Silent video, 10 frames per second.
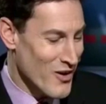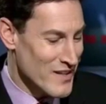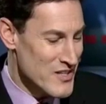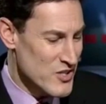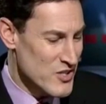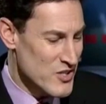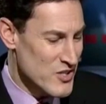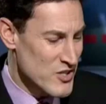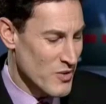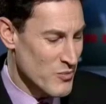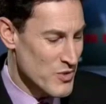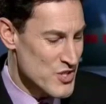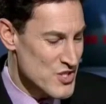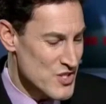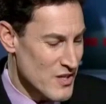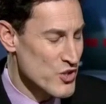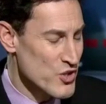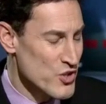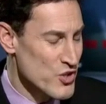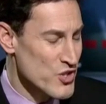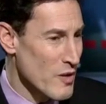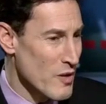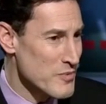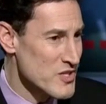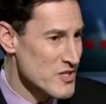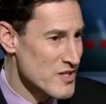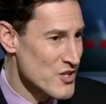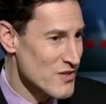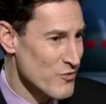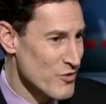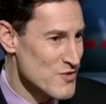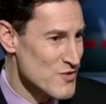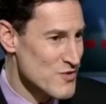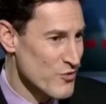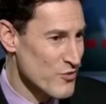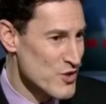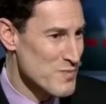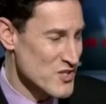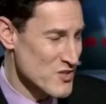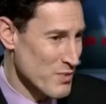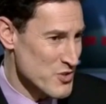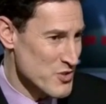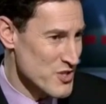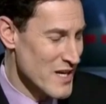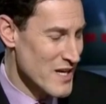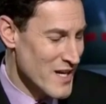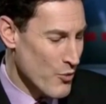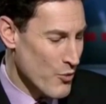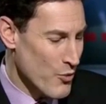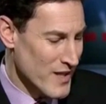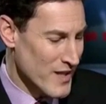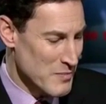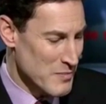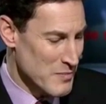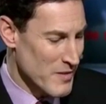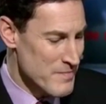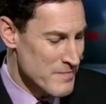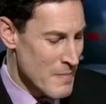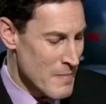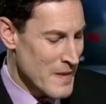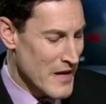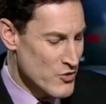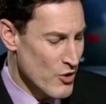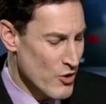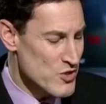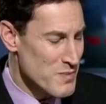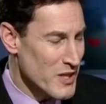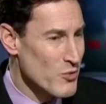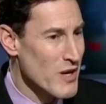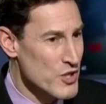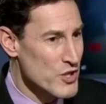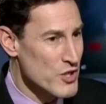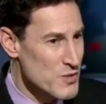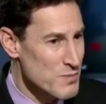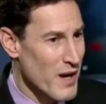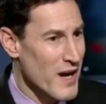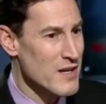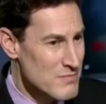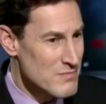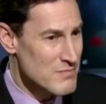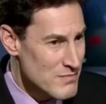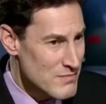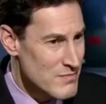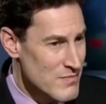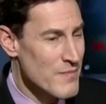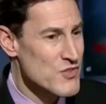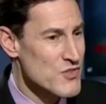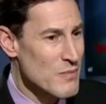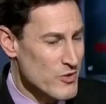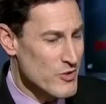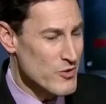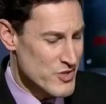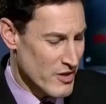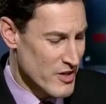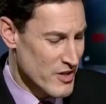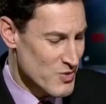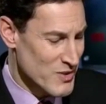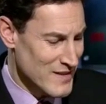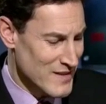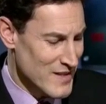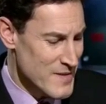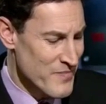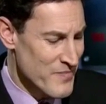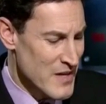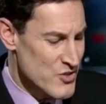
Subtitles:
All right, let's do the next one, which is proportional representation versus first past the post, how we elect people. And you know there's been a great push by some folks in our country lately